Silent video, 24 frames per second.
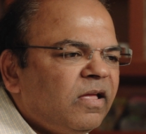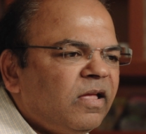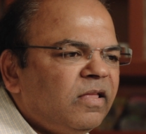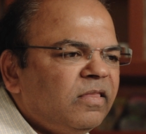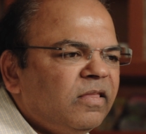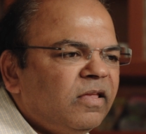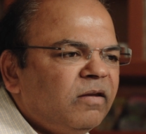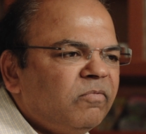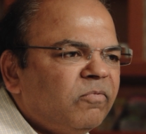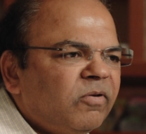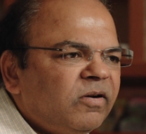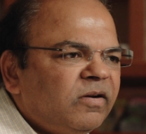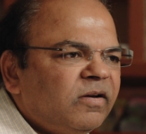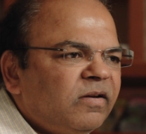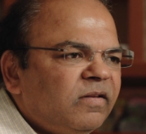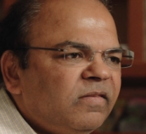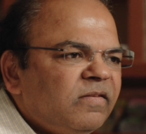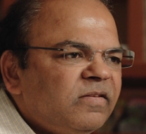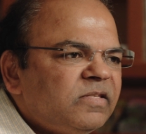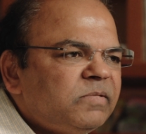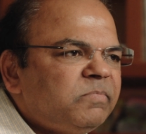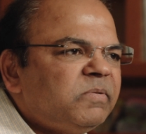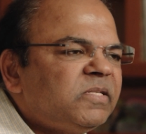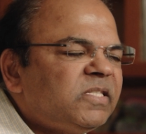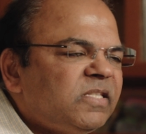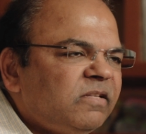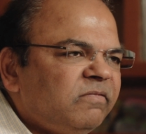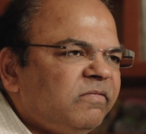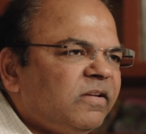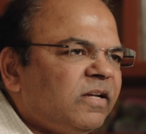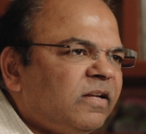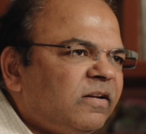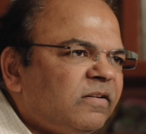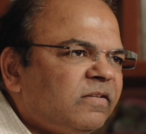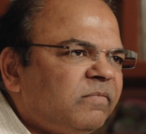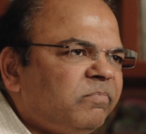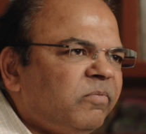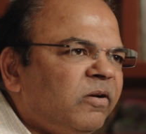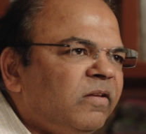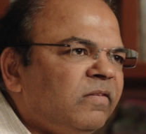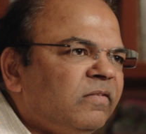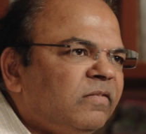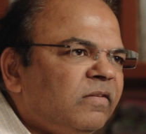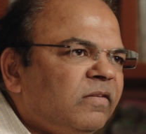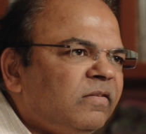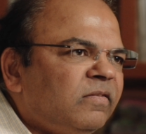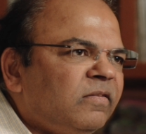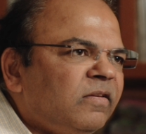and then what are the specific
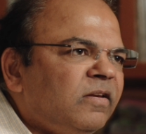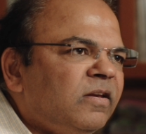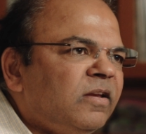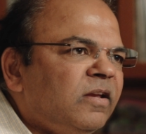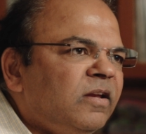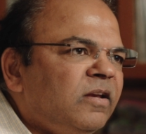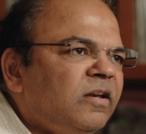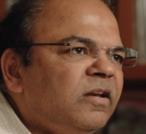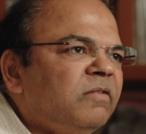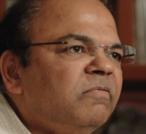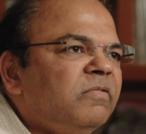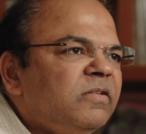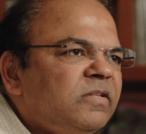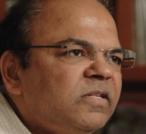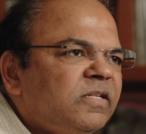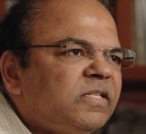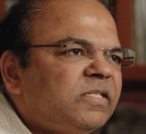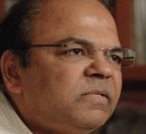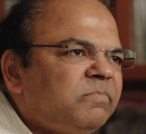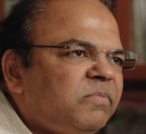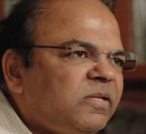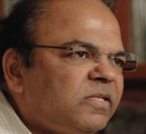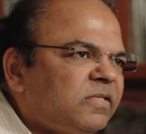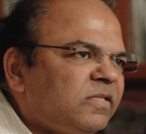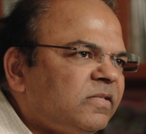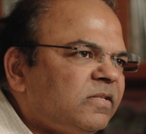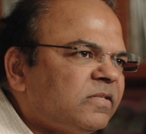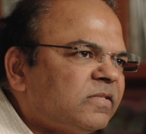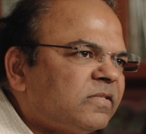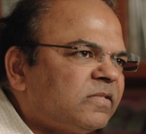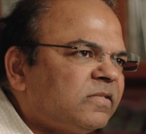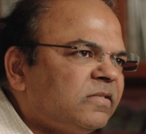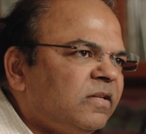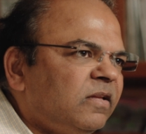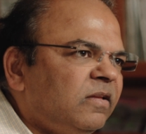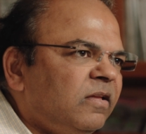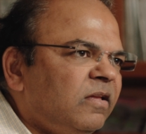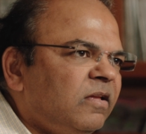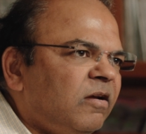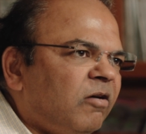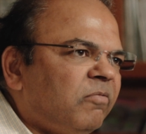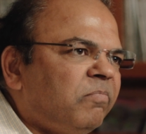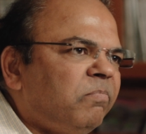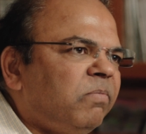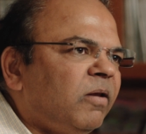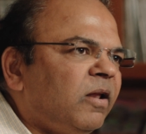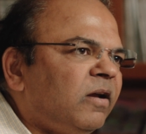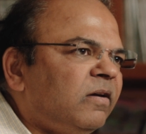responses in individual species
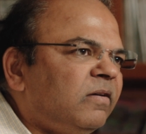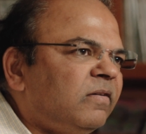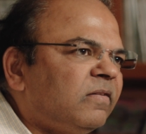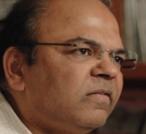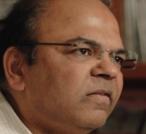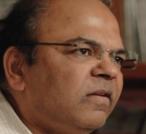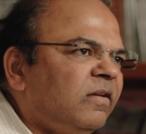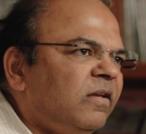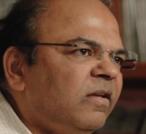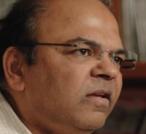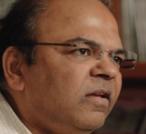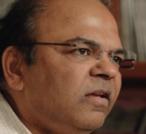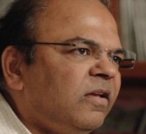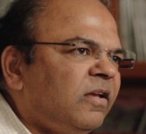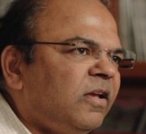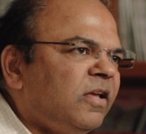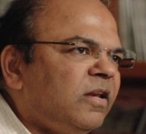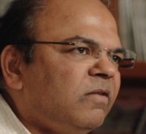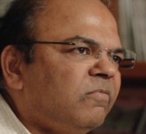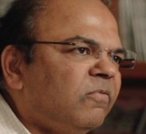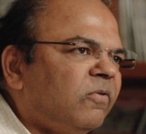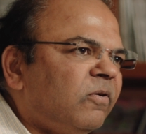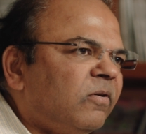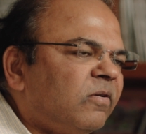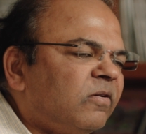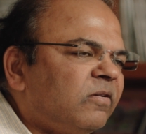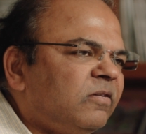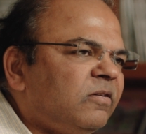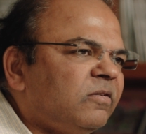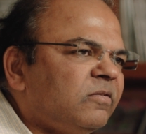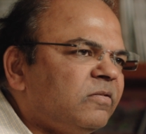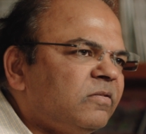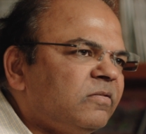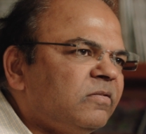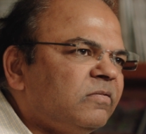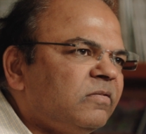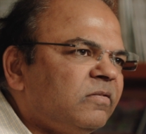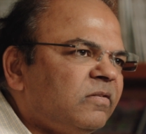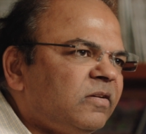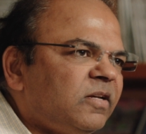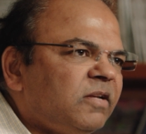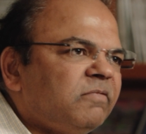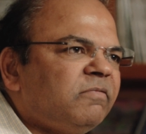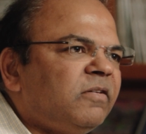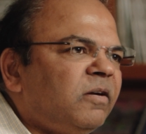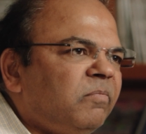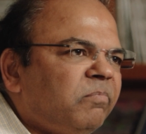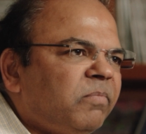of plants invoked to
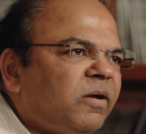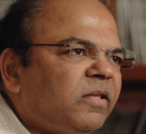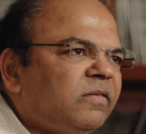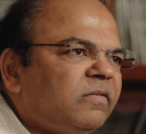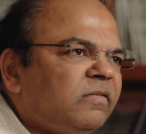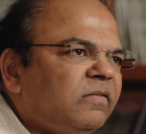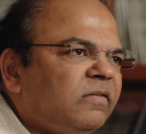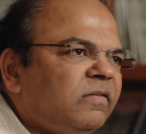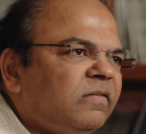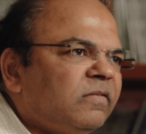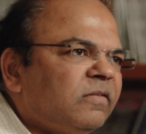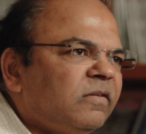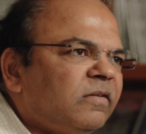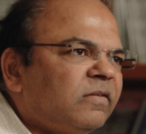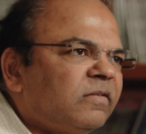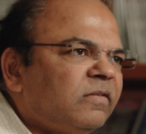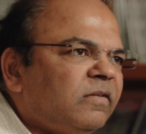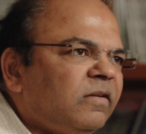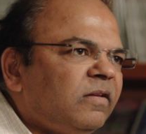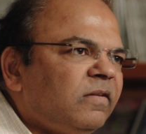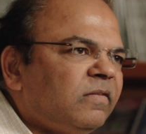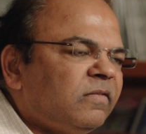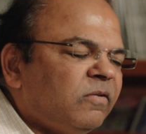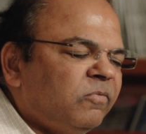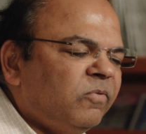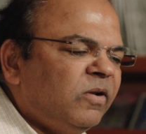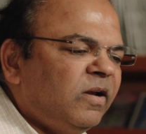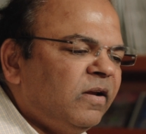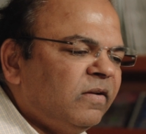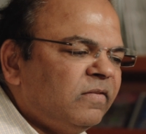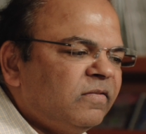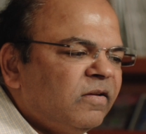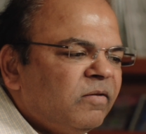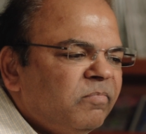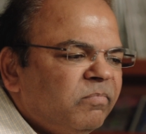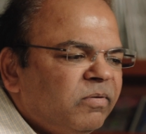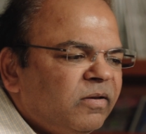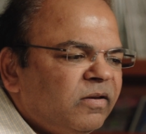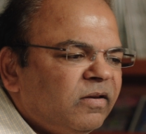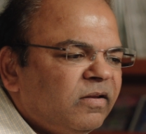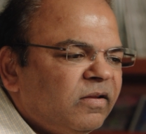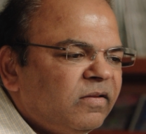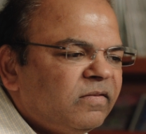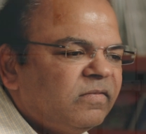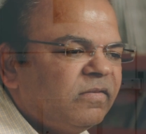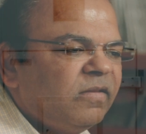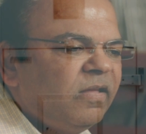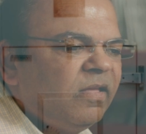different pathogens. So one
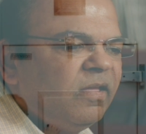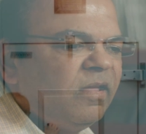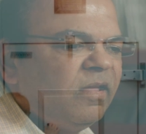example is